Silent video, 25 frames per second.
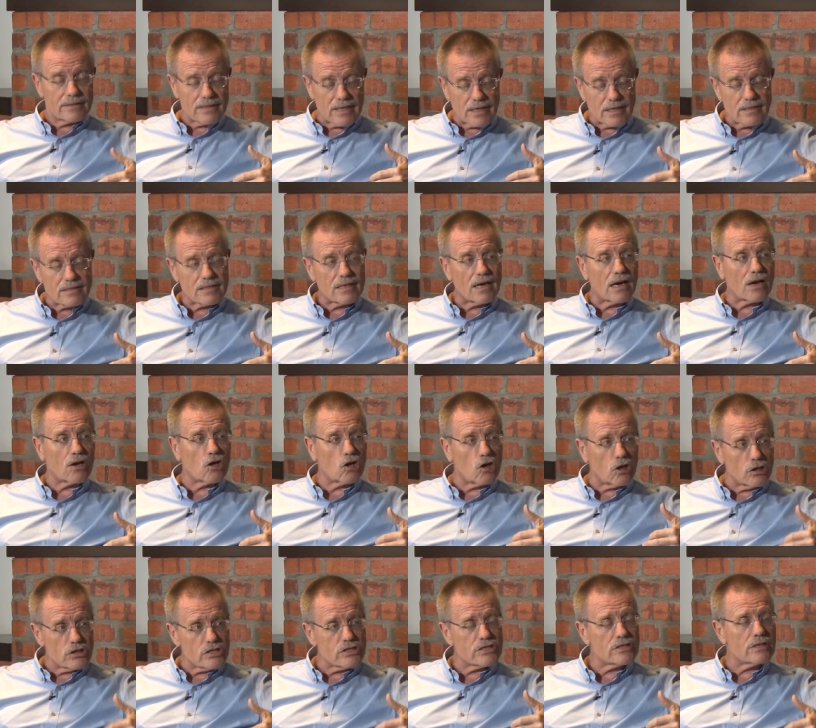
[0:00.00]
Things are
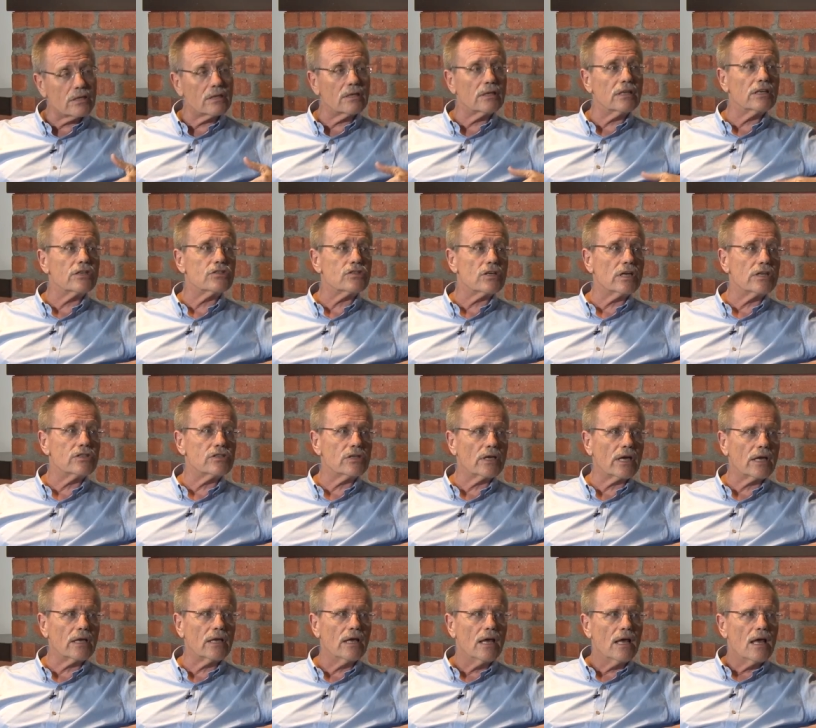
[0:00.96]
constantly changing.
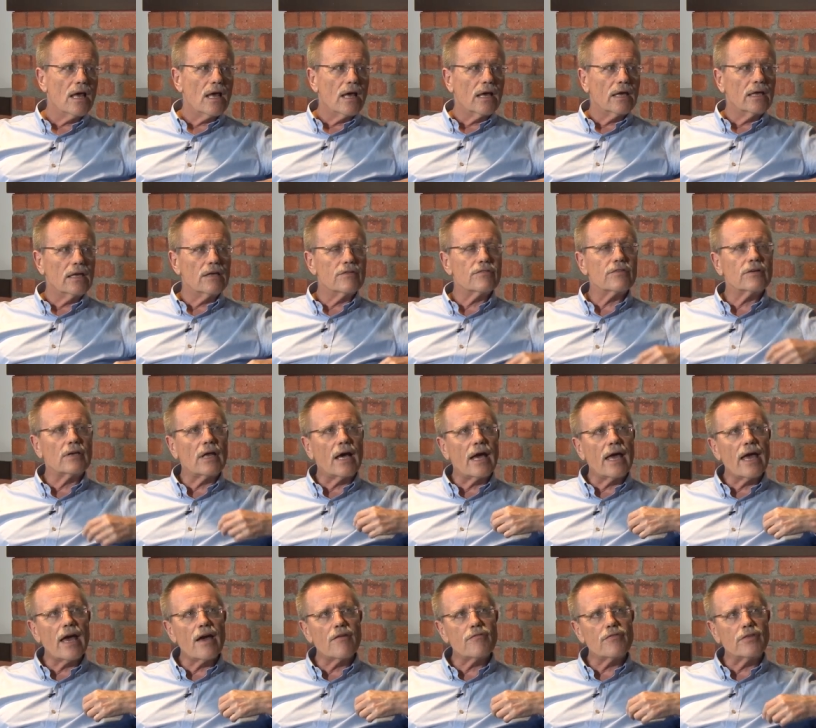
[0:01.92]
And even I
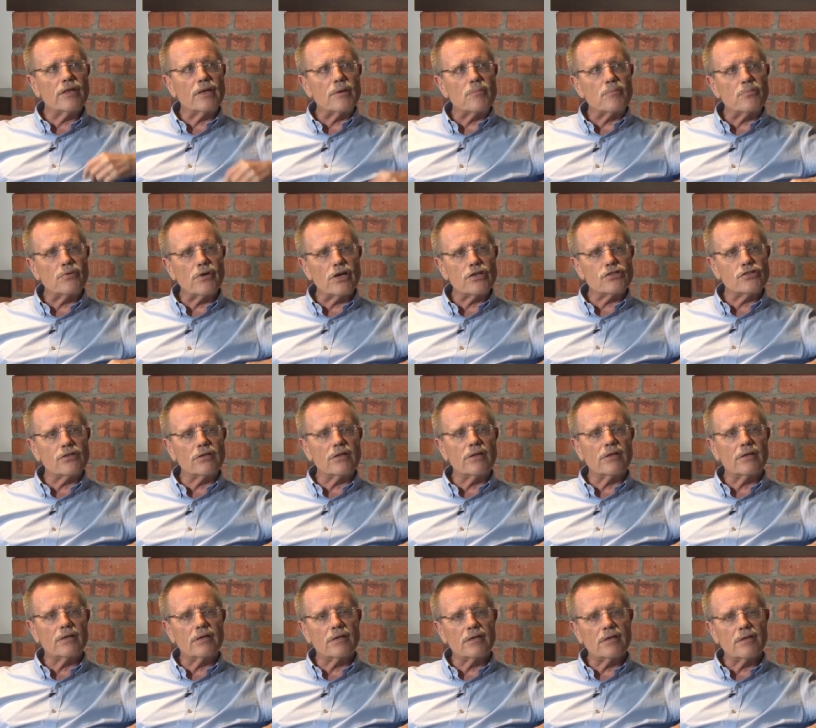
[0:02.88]
have the impression
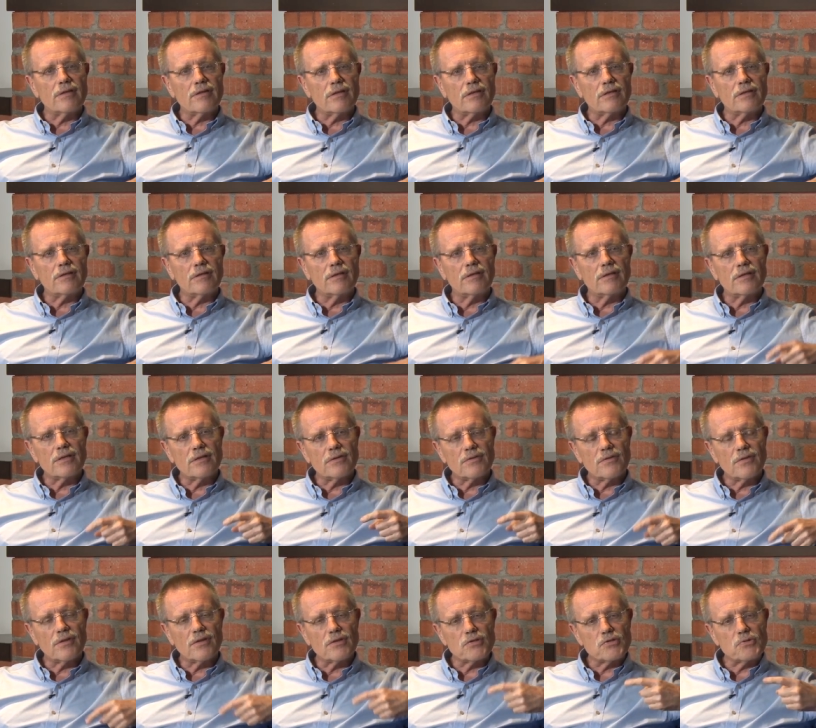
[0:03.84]
that
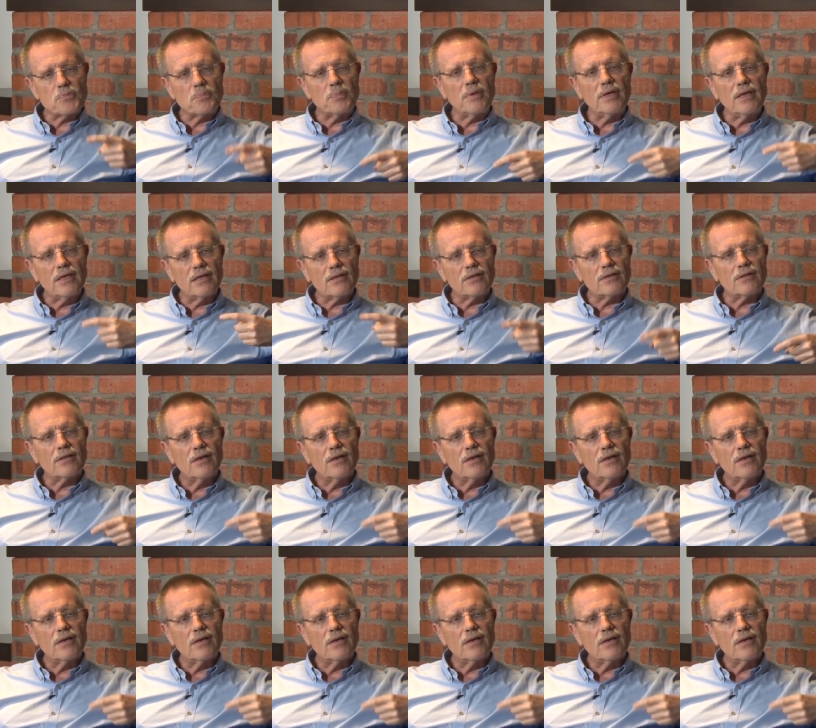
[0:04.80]
the speed